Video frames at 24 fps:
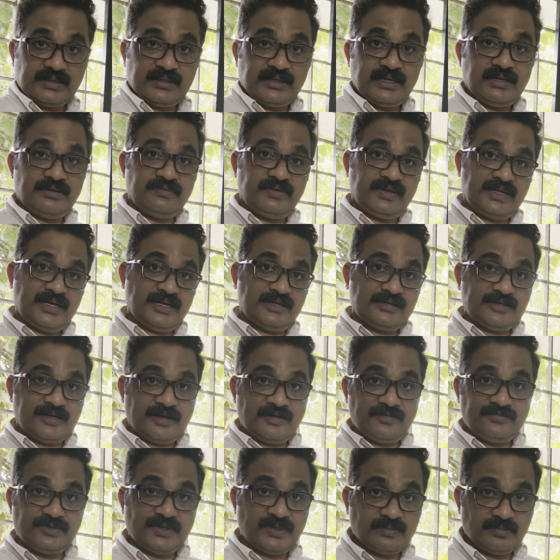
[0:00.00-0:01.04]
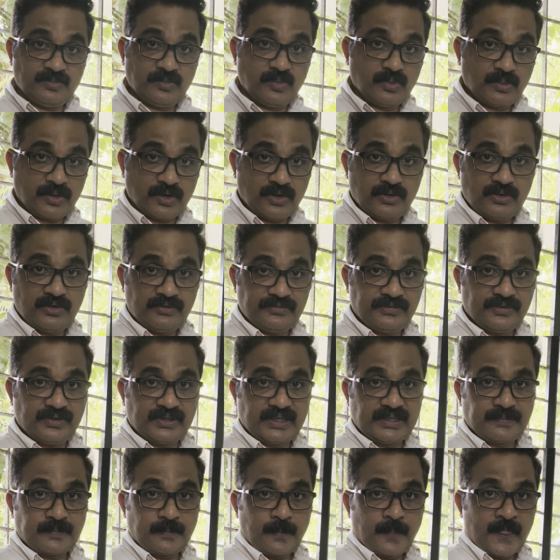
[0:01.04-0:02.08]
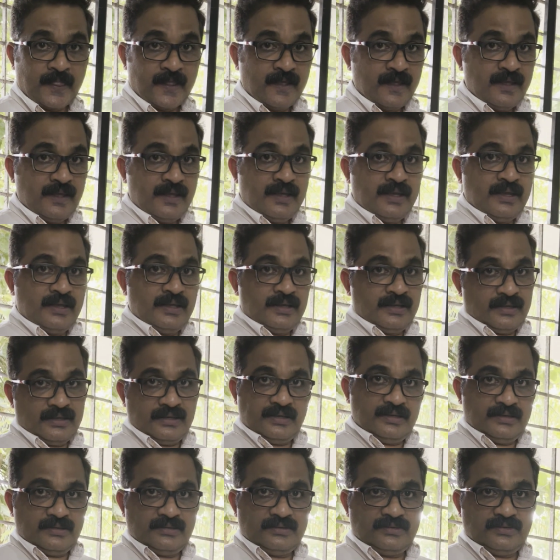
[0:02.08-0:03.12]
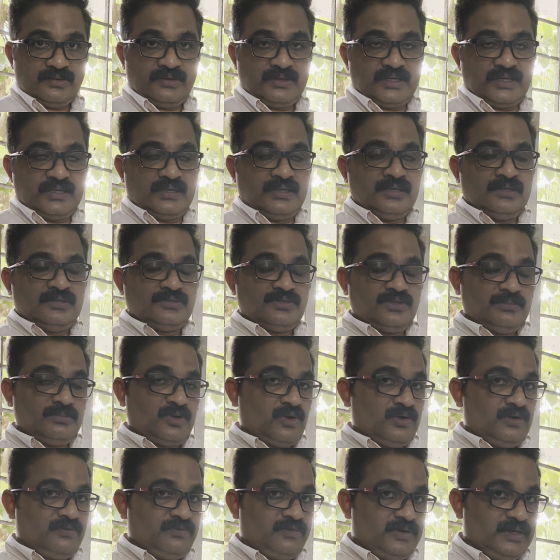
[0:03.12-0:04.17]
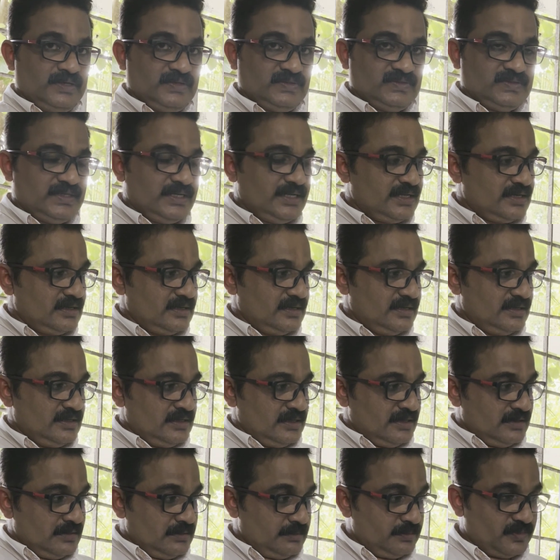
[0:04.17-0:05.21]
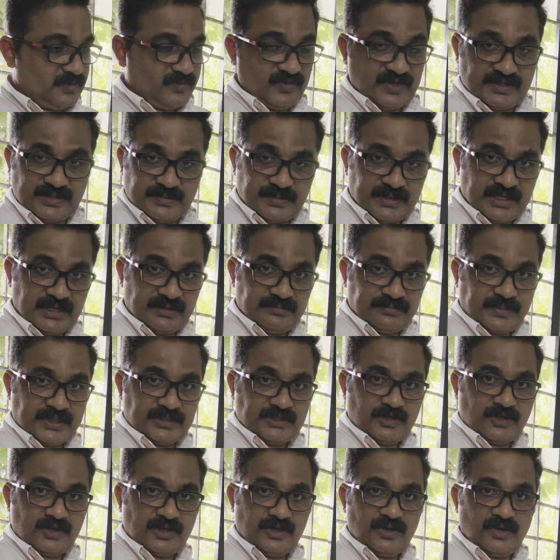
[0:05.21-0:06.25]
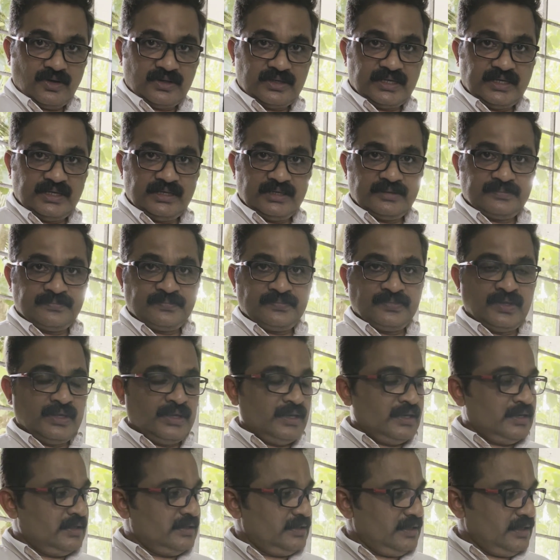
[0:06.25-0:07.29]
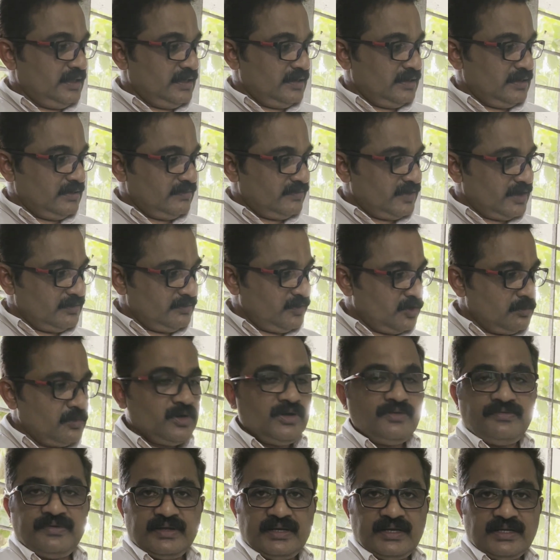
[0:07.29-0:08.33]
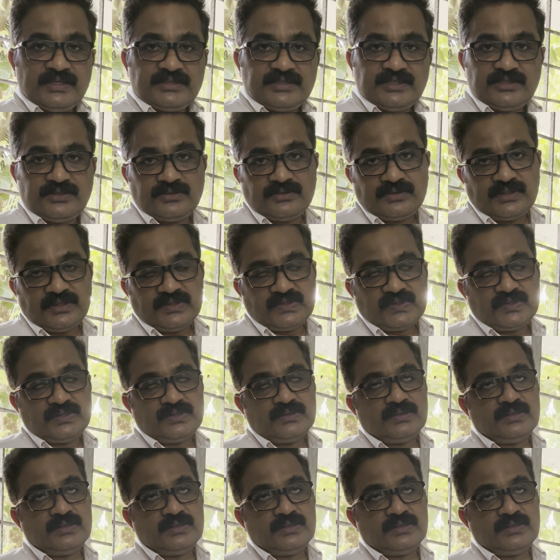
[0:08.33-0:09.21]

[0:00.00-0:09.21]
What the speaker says: then we can confirm bronchophony. Okay, so bronchophony is there, whispering pectoral locking. Then one more modification to this